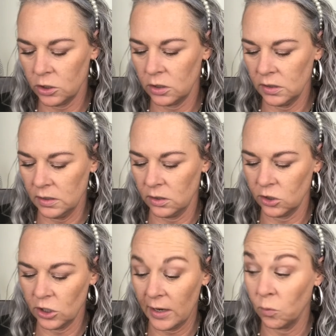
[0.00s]
This is the
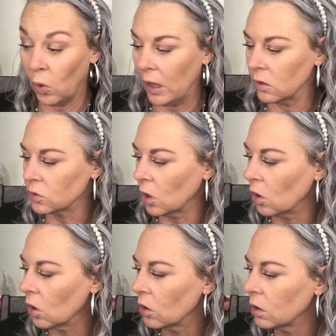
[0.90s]
shade Wild
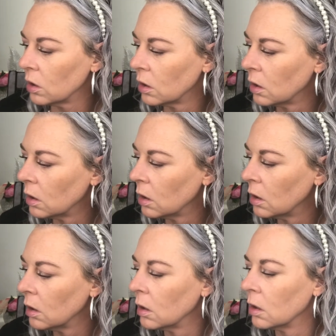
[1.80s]
Card.
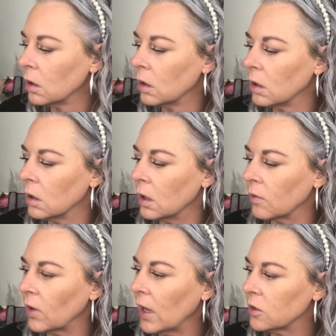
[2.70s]
And I've
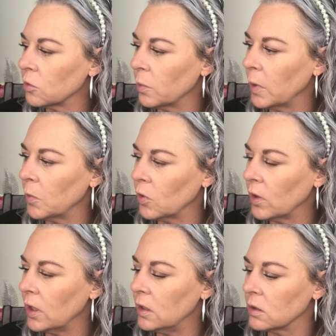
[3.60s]
got to remember
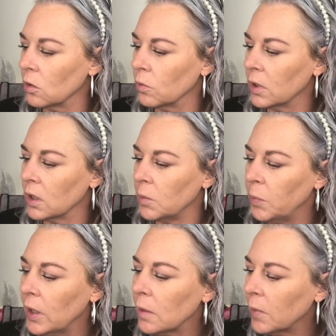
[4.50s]
these are really
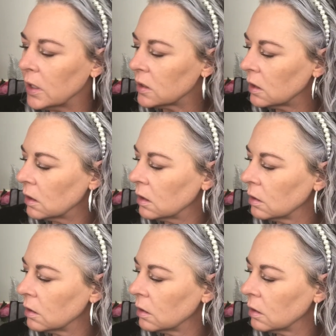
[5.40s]
pigmented.